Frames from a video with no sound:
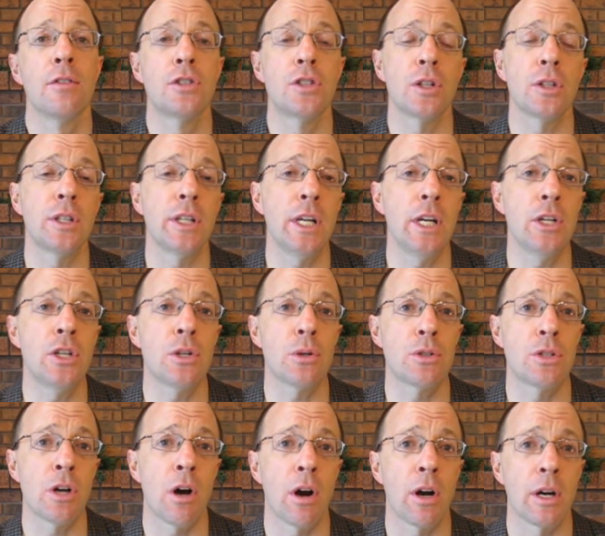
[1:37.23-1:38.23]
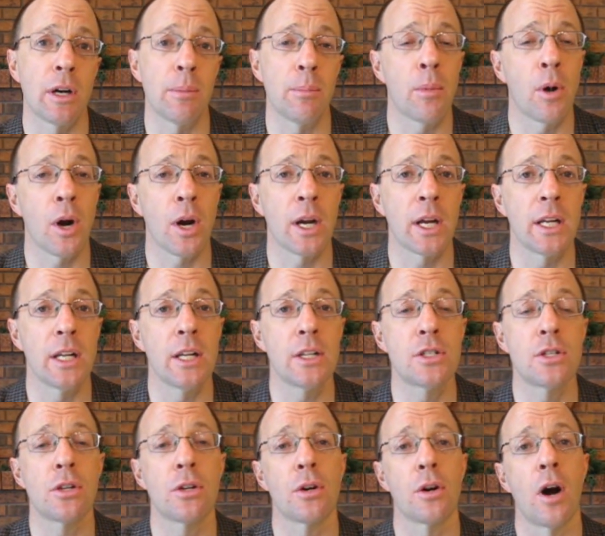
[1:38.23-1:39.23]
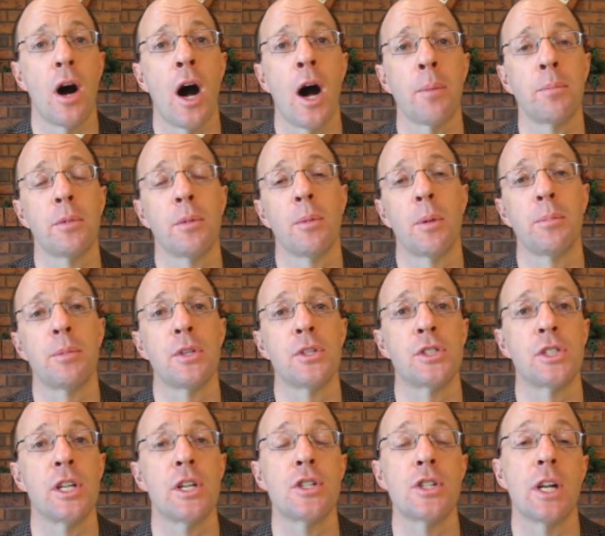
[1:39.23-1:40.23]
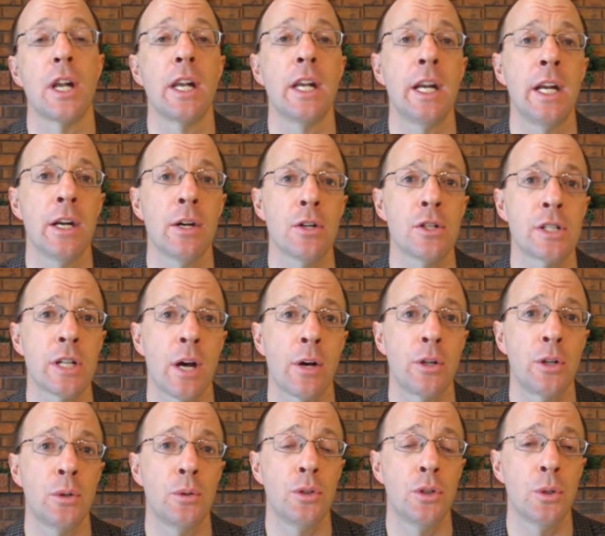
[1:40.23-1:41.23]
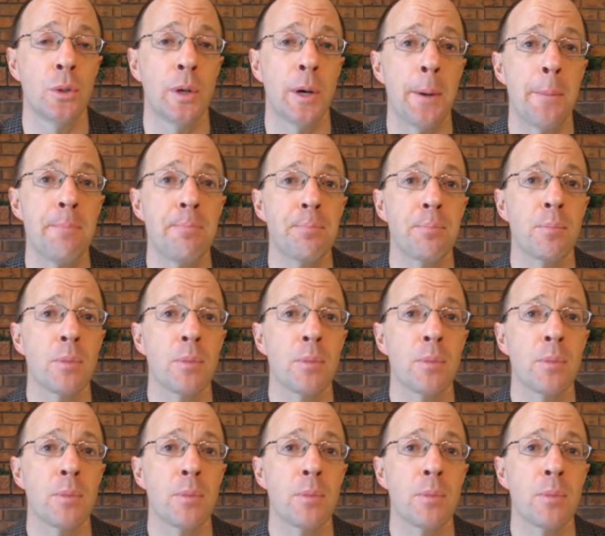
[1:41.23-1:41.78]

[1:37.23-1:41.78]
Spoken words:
to lead your target market into their optimum decision. And here's how you do it.